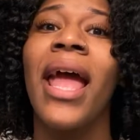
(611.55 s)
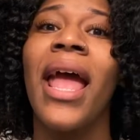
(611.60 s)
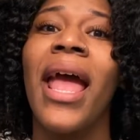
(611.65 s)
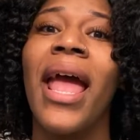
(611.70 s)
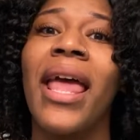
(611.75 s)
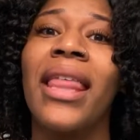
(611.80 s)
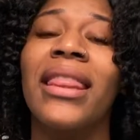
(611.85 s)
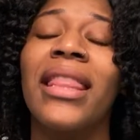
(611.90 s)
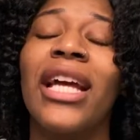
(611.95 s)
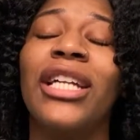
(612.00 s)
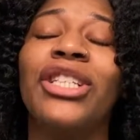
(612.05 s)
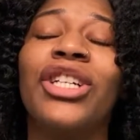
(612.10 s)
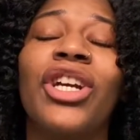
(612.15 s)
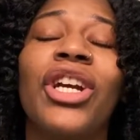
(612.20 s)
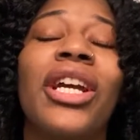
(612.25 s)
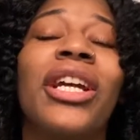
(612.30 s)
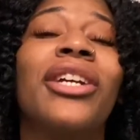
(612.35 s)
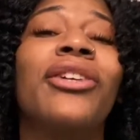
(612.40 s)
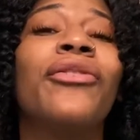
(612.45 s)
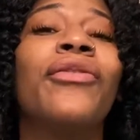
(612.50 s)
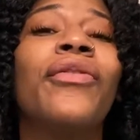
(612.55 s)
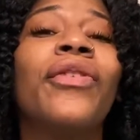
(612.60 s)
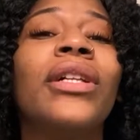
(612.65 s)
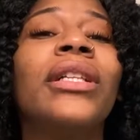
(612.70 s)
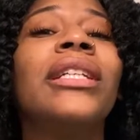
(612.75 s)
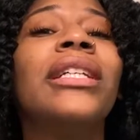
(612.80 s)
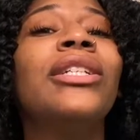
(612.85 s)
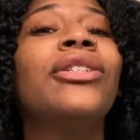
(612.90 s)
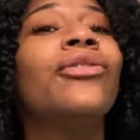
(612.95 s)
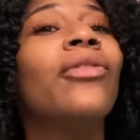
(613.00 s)
and that your hair is
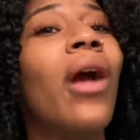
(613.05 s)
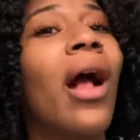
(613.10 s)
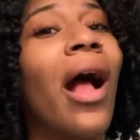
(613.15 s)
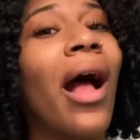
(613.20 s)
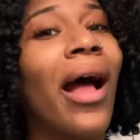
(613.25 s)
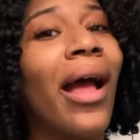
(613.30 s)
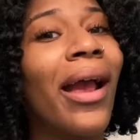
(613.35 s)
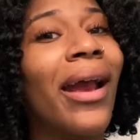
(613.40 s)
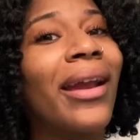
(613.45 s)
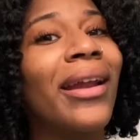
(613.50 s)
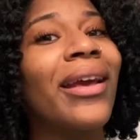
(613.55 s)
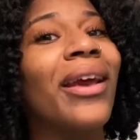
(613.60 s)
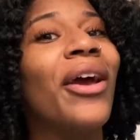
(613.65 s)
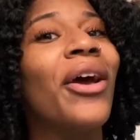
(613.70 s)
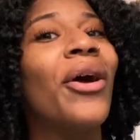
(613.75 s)
fully dried